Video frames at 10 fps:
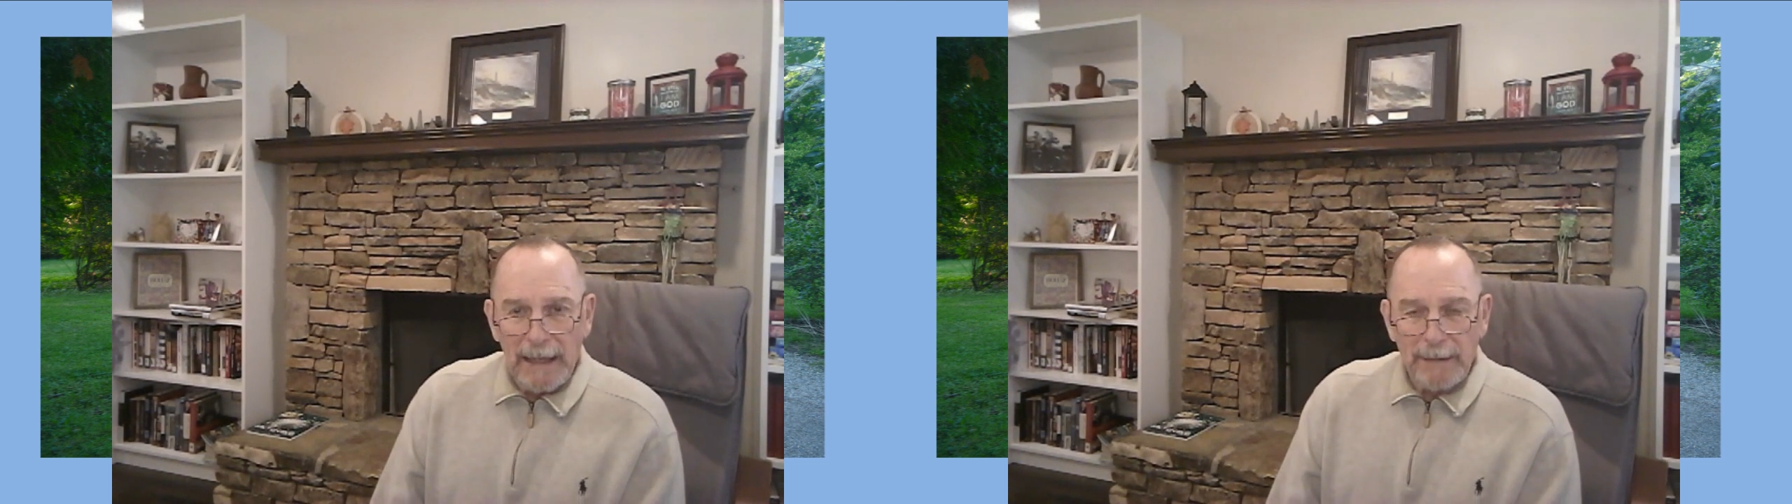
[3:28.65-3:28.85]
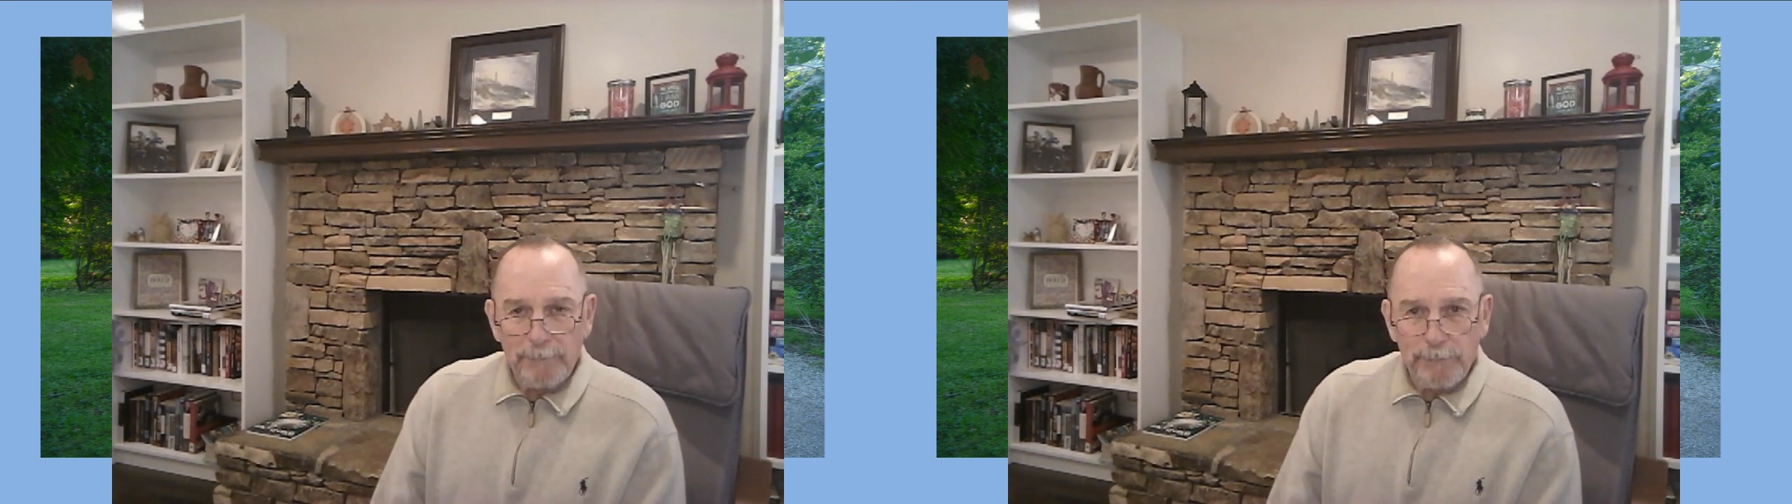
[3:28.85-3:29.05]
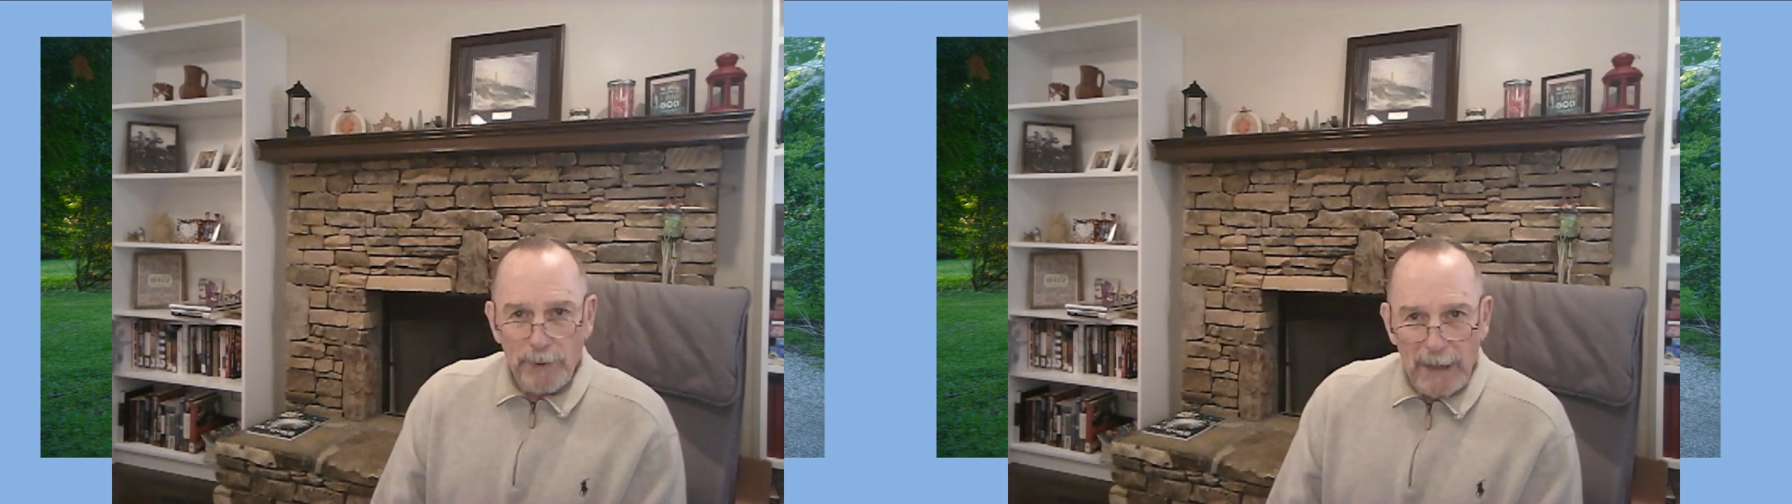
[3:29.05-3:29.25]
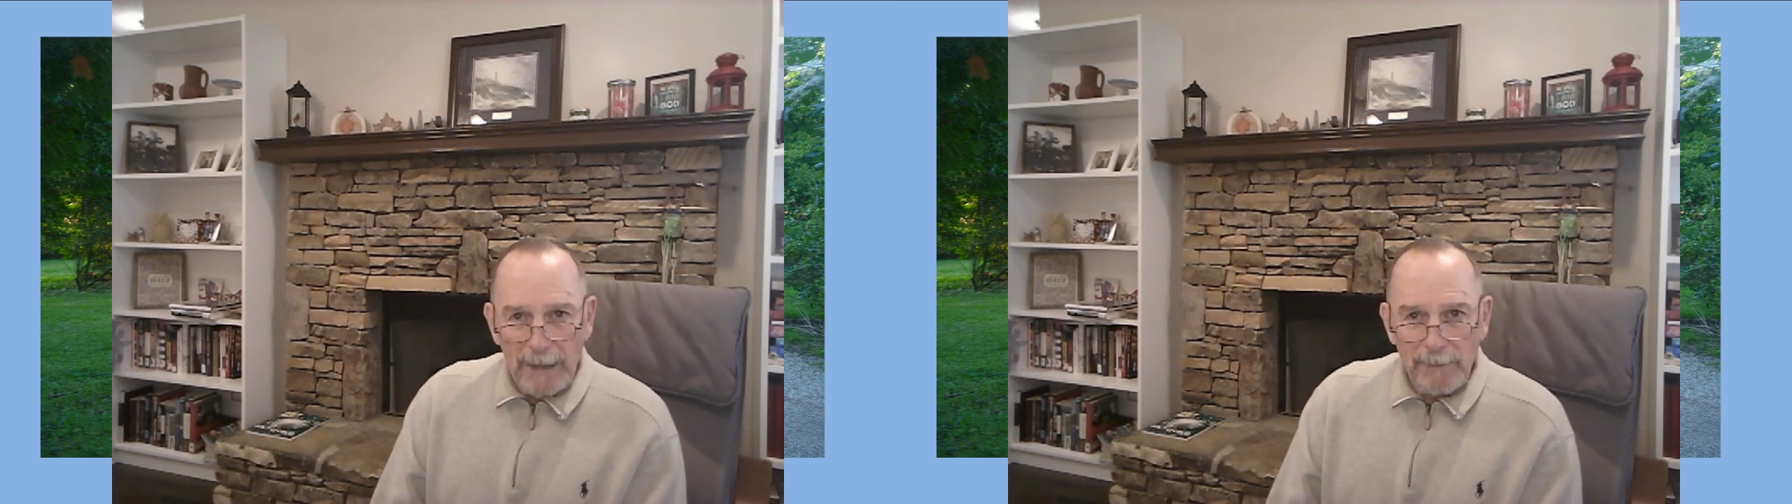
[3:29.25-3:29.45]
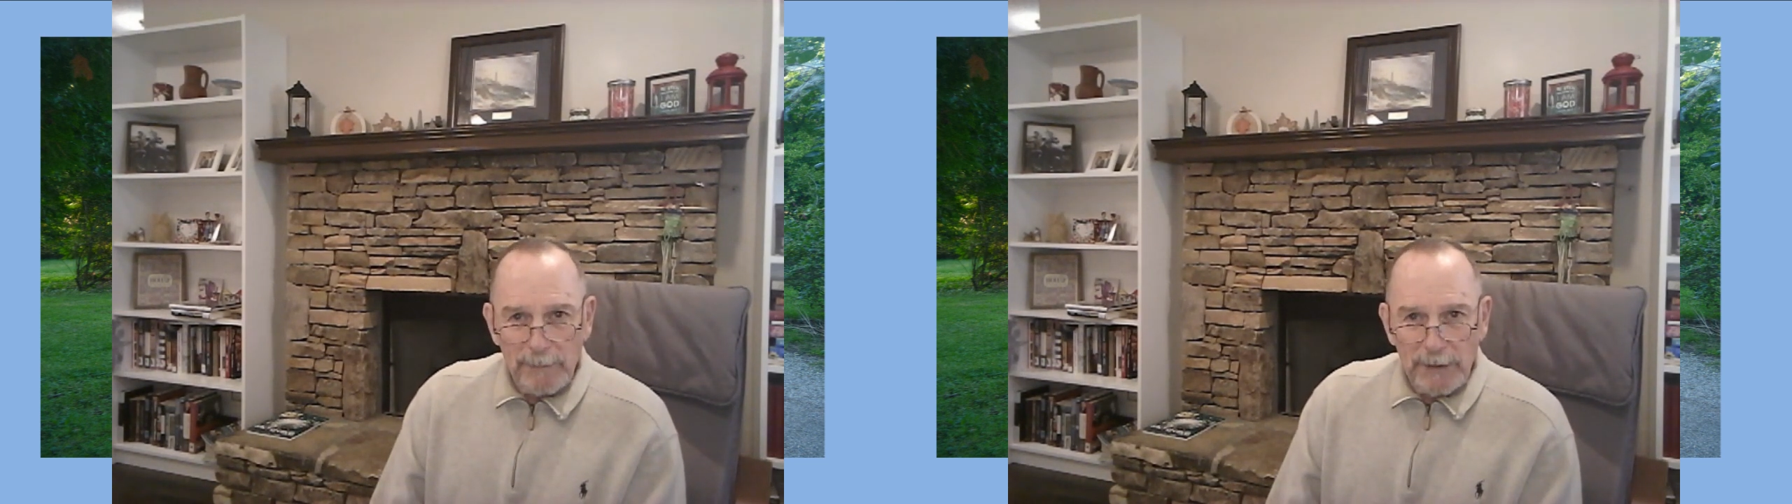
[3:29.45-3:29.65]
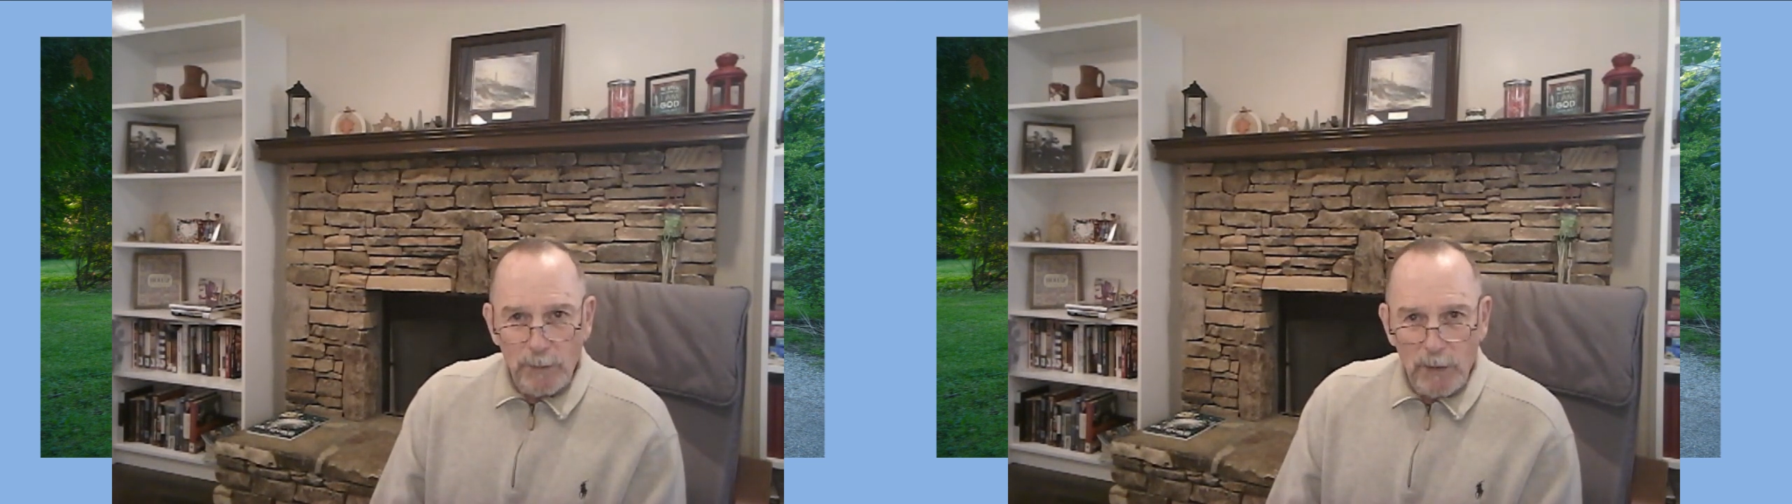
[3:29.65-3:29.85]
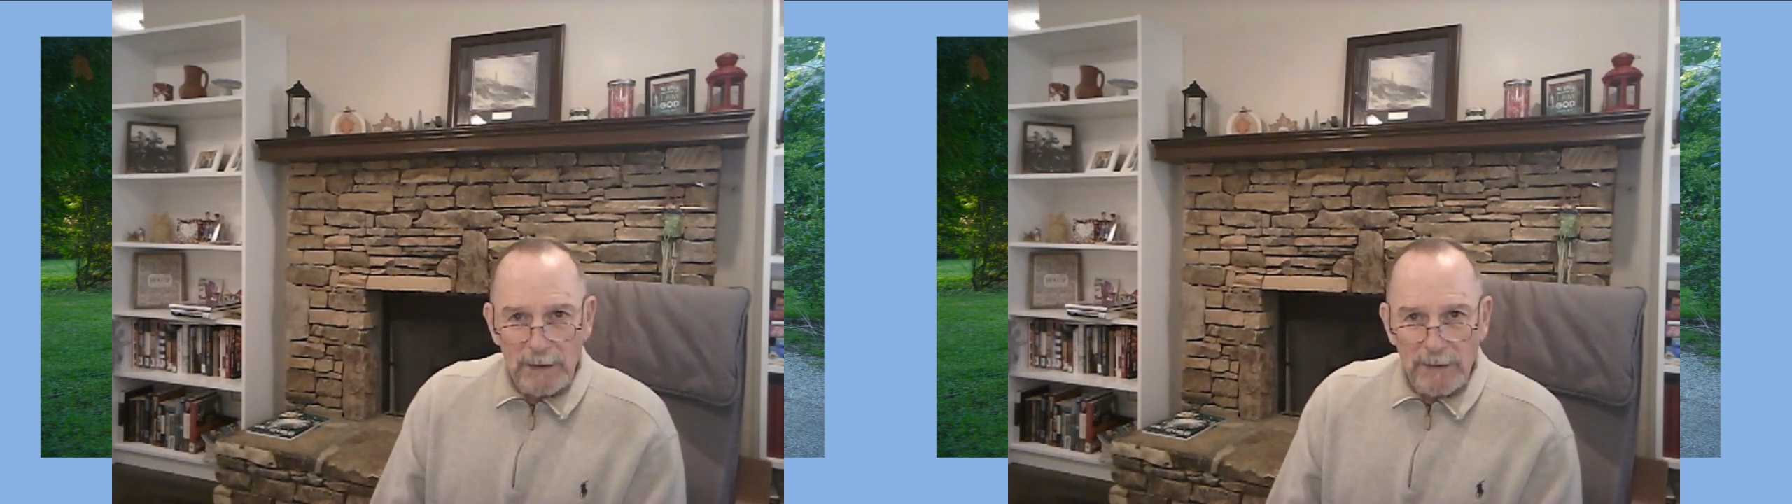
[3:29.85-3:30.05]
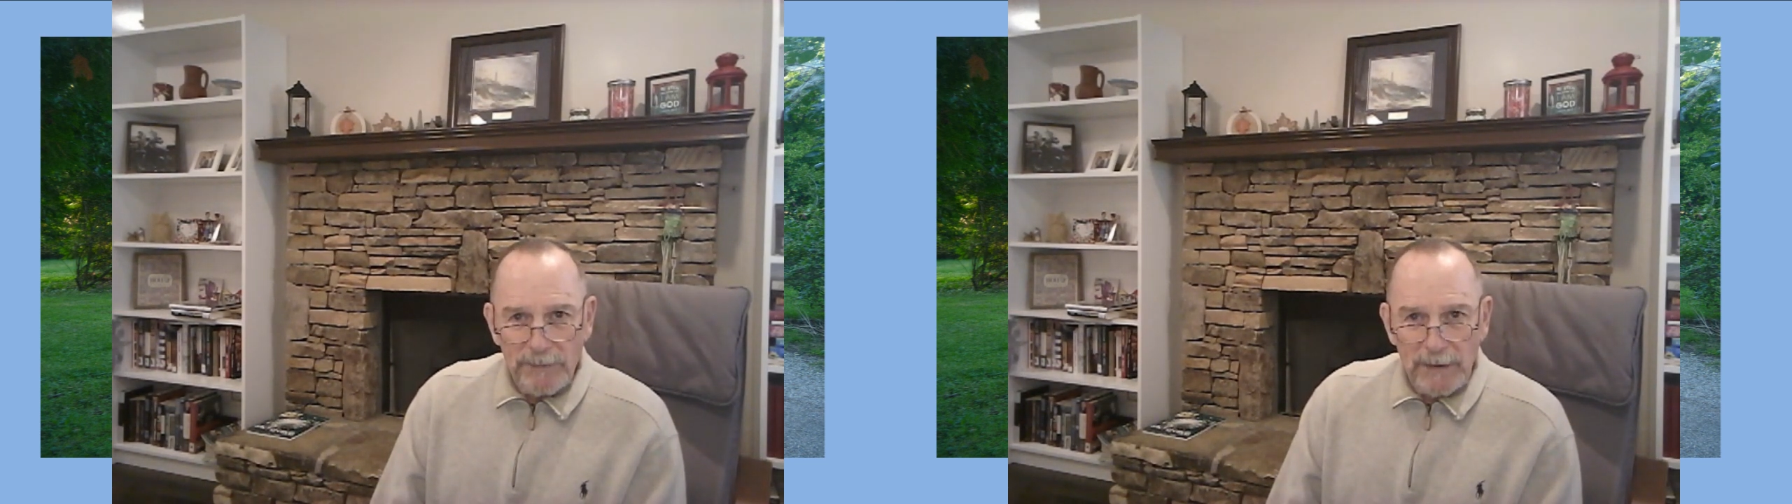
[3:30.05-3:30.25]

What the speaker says: And probably one of the